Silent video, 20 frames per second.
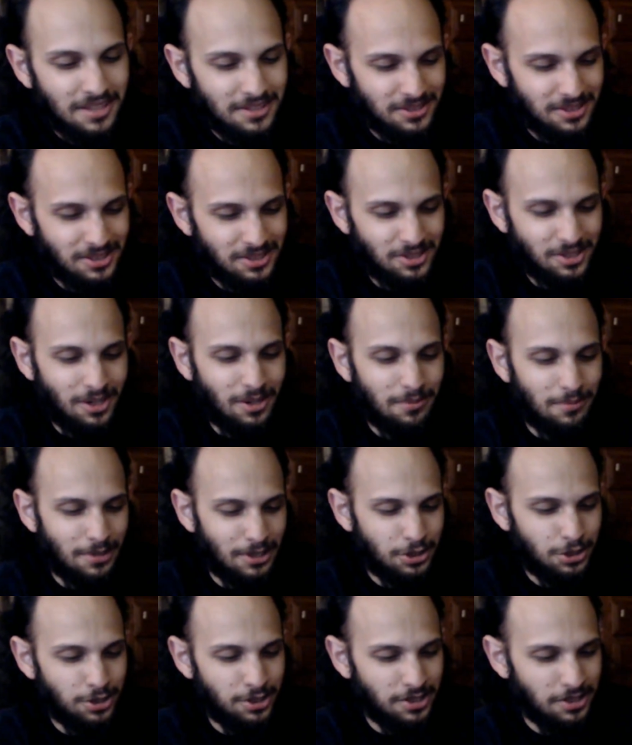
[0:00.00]
So they start
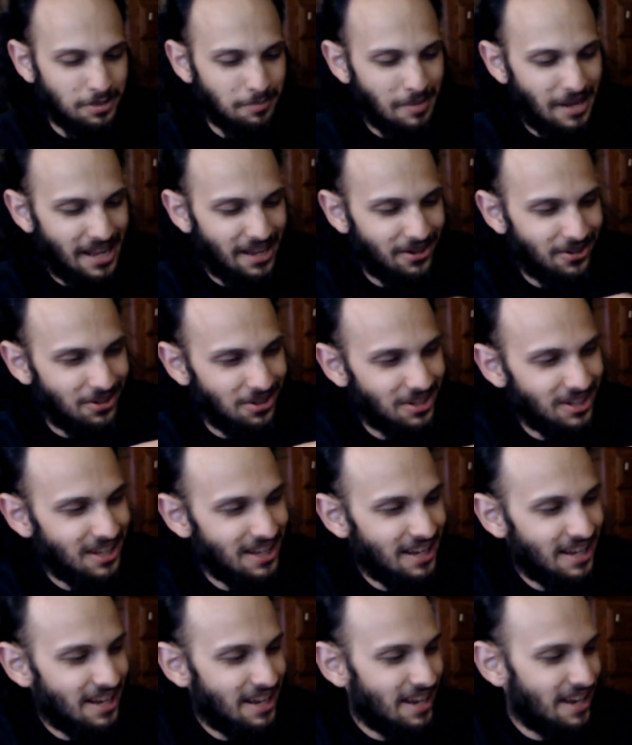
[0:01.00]
rushing into battle,
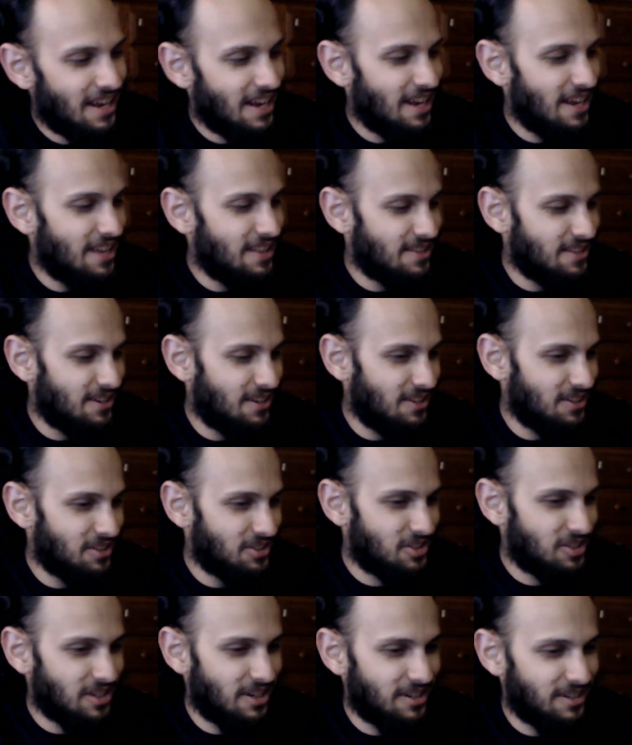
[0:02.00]
and then all of
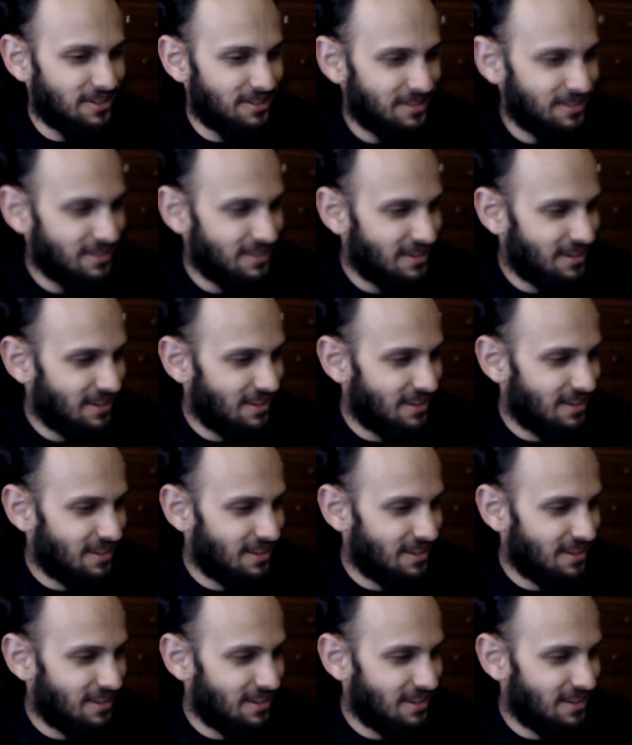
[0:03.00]
a sudden,